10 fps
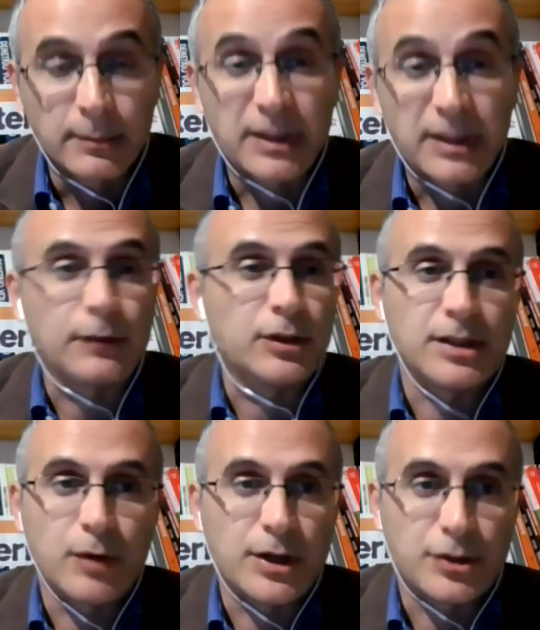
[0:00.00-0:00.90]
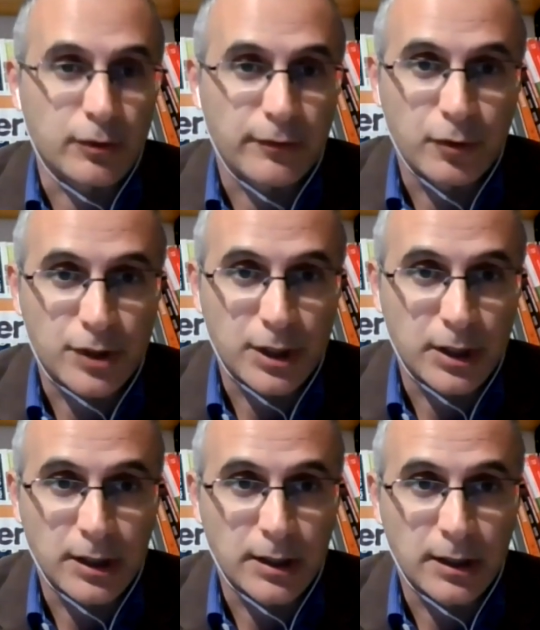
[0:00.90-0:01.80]
But now the situation, of course,
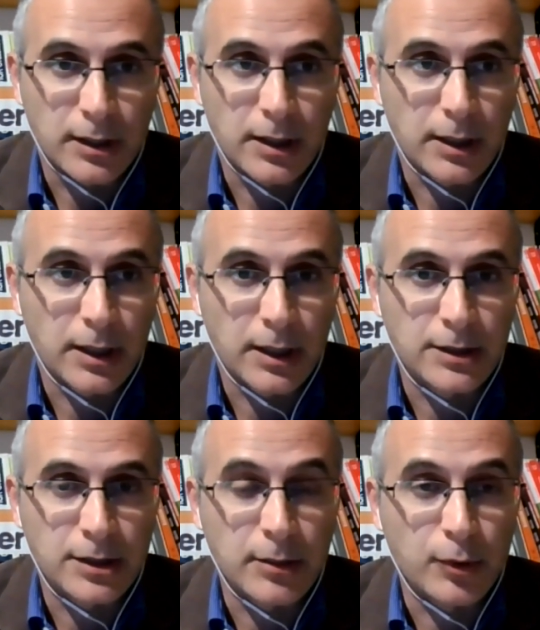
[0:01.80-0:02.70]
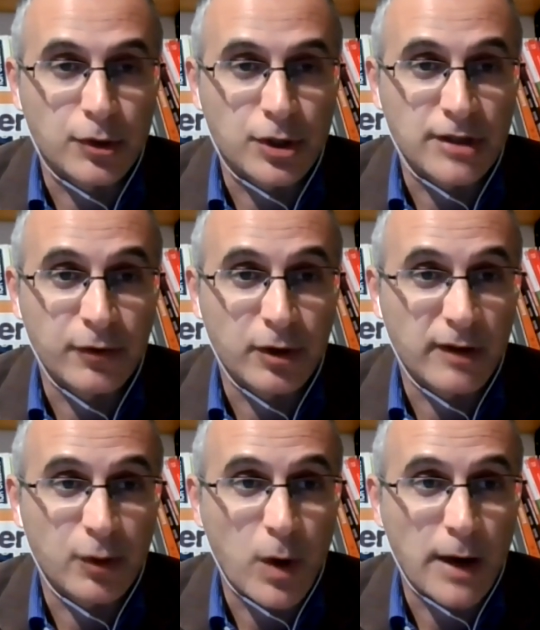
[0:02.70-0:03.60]
is an emergency for
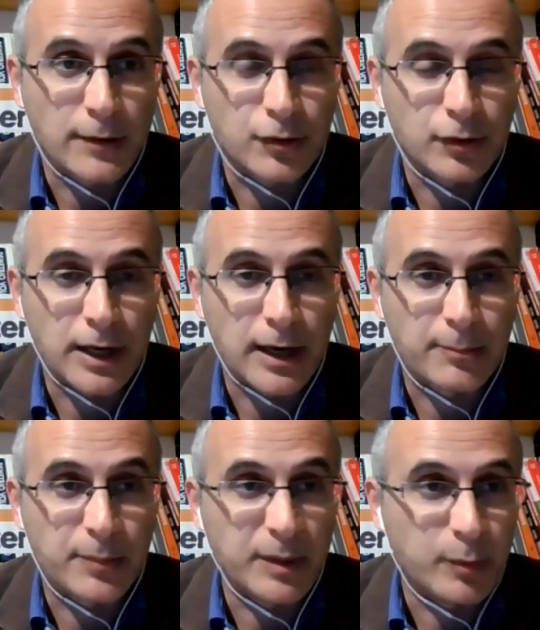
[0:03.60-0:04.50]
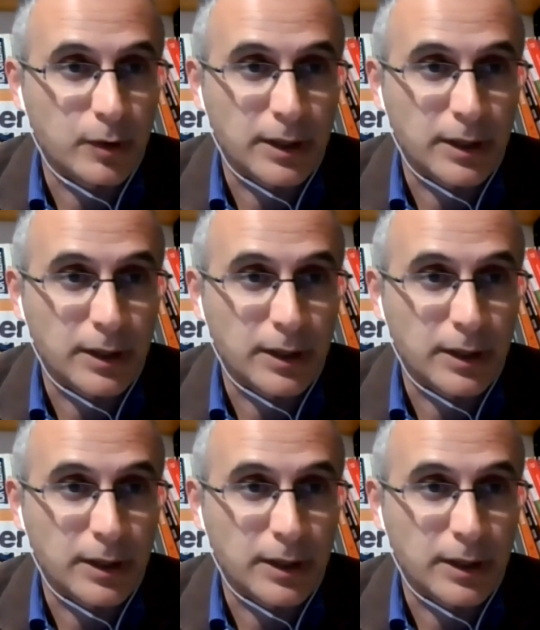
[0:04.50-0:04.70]
everyone. So there are people